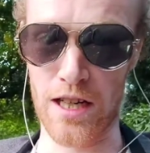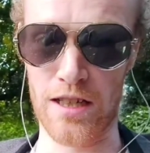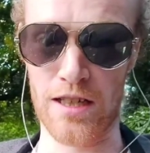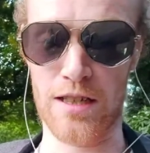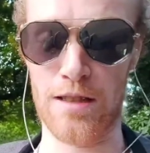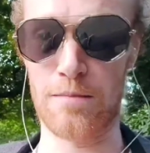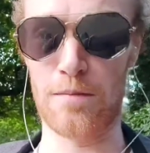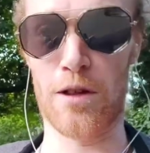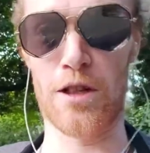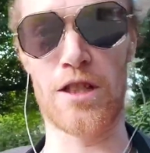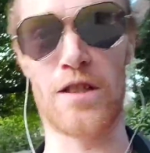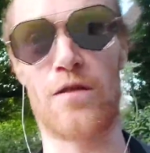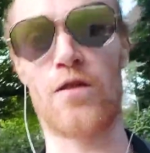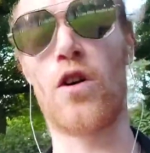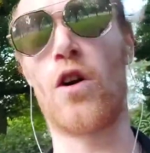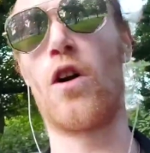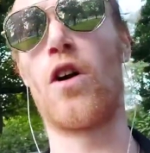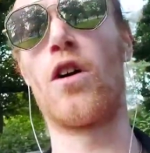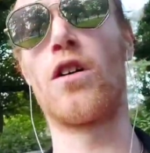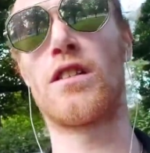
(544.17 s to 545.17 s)
it, because of
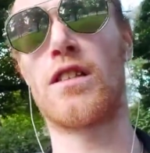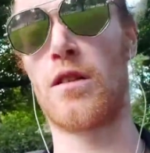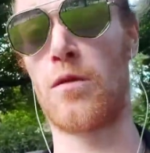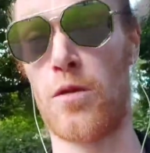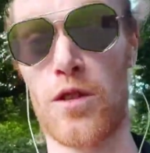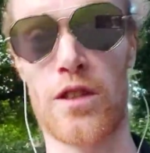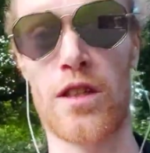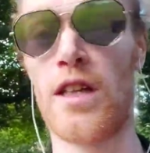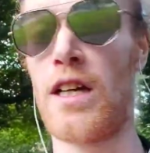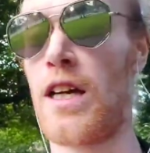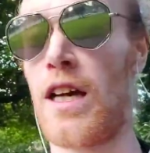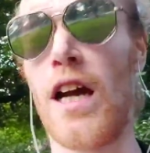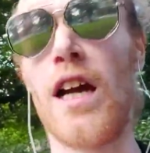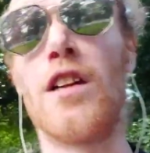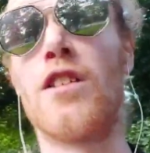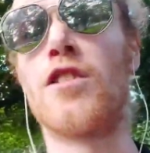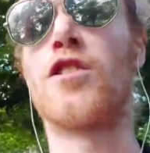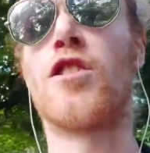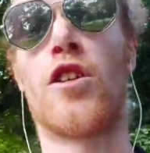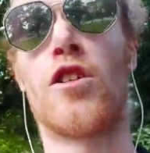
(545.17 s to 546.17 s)
course he was
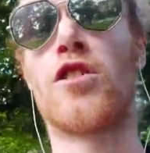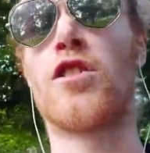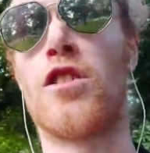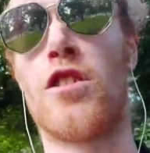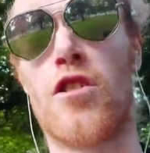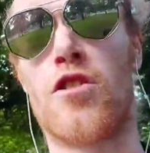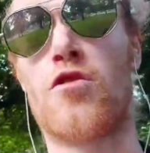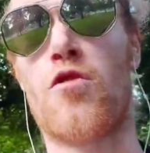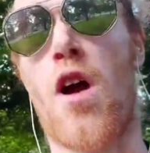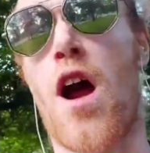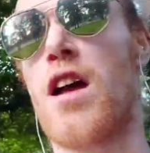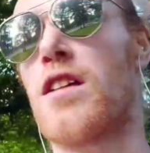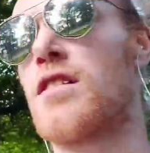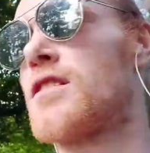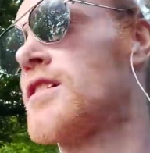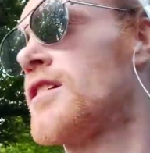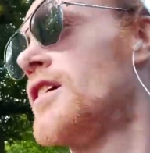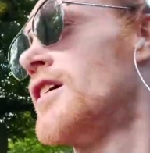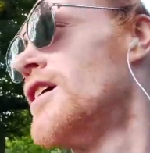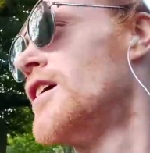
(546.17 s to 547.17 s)
in such distress.
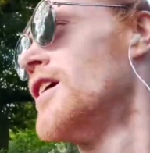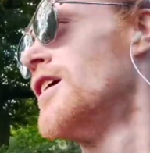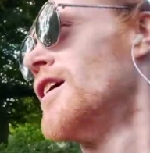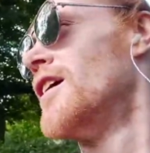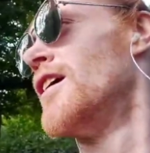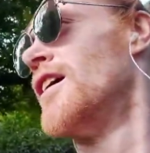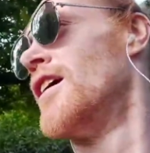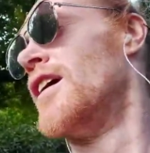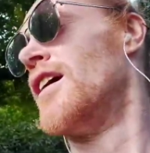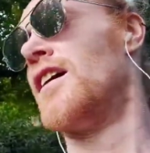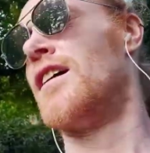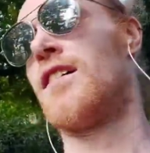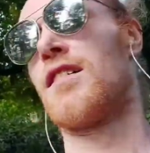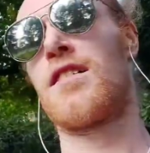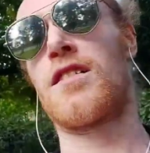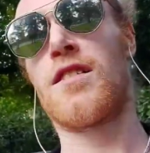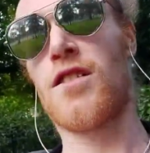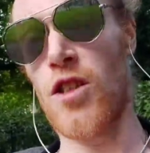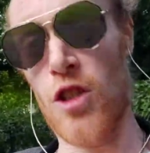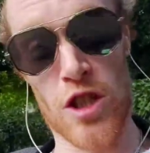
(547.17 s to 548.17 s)

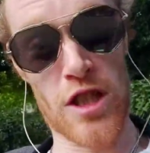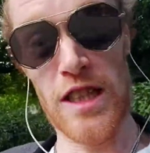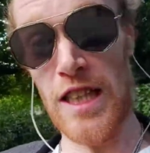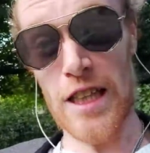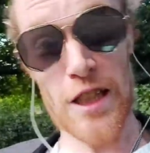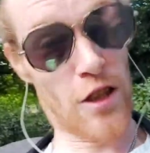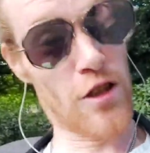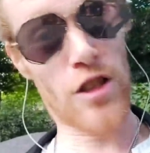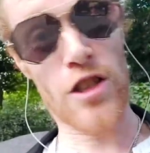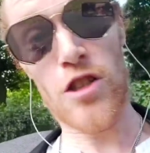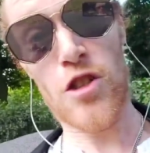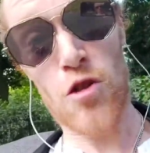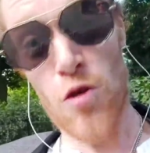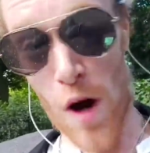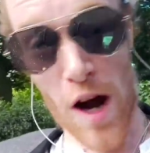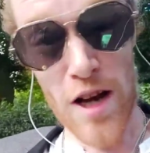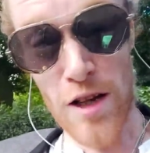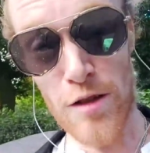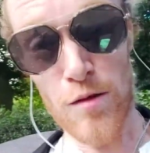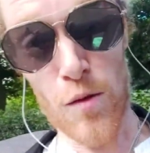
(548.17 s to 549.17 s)
Such little
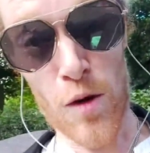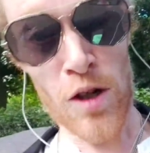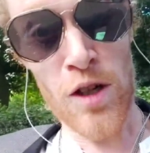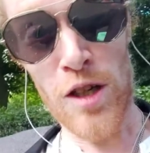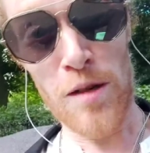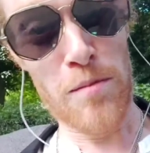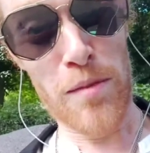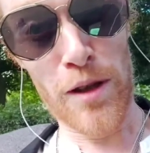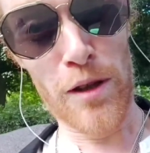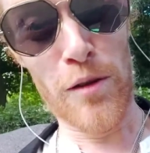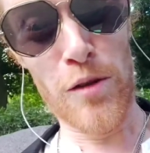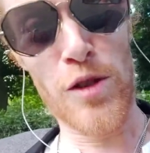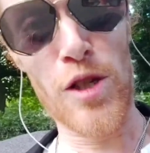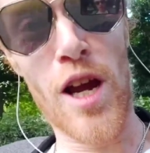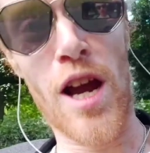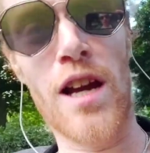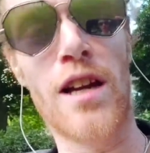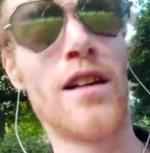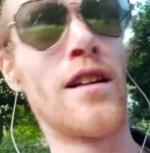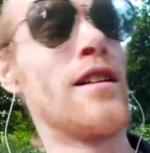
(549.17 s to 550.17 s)
distress, worked at Blue
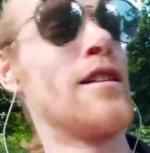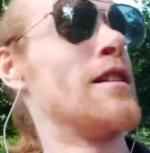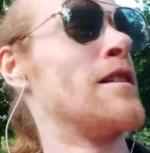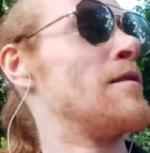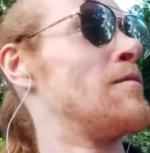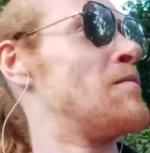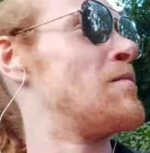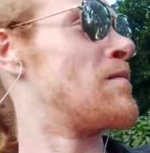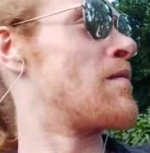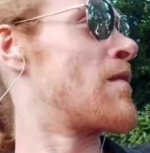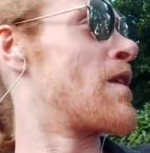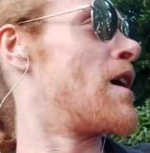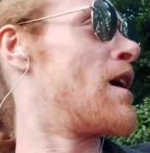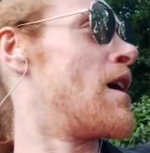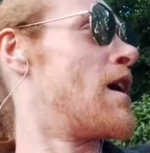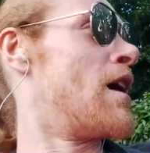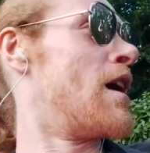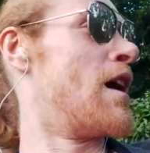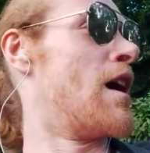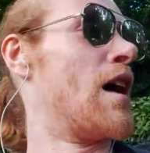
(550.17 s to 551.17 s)
Jay.
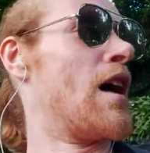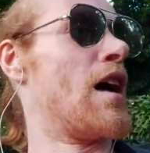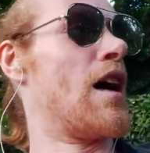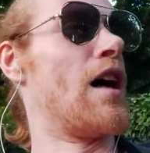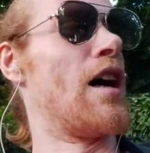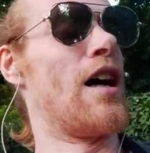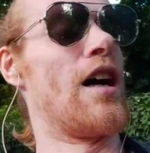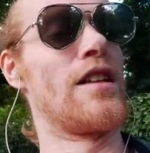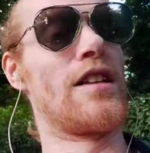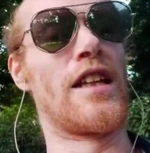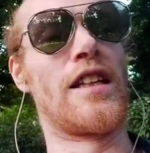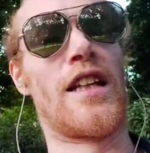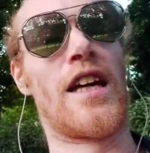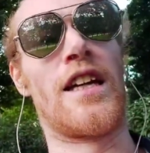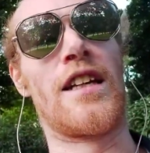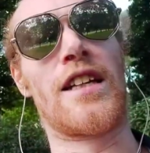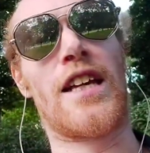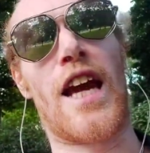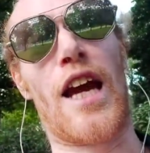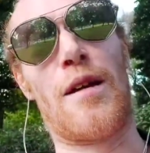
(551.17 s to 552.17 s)
Uh, they
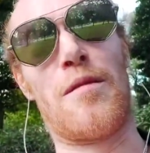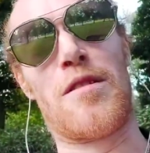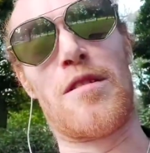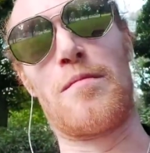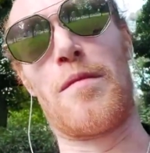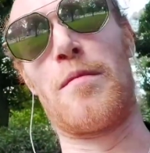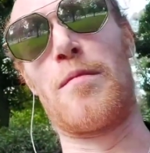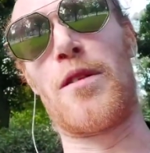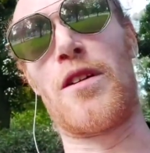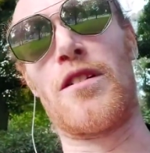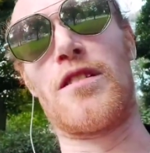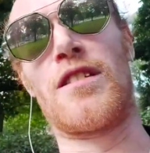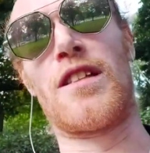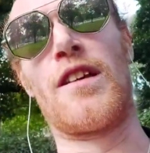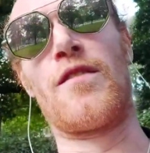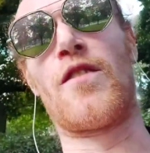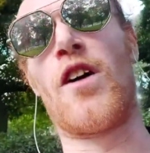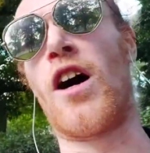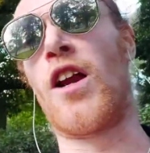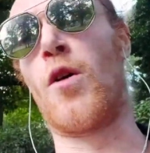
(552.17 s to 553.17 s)
then came to me because
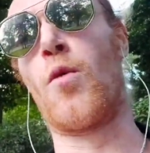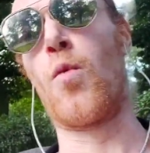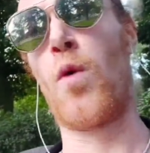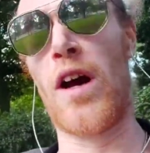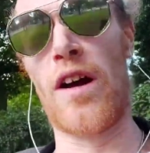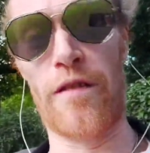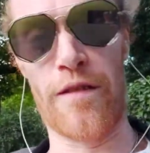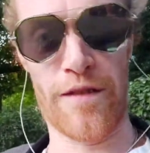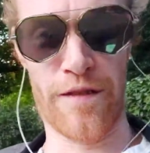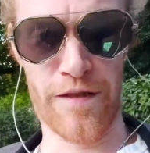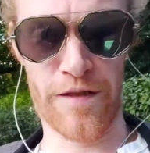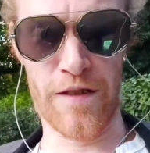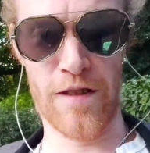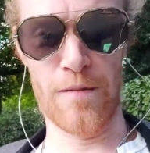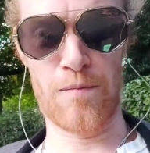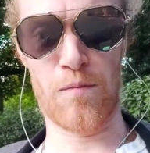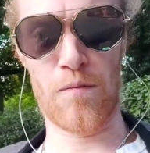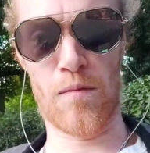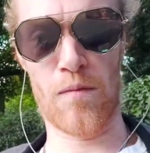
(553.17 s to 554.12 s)
they've gotten a whiff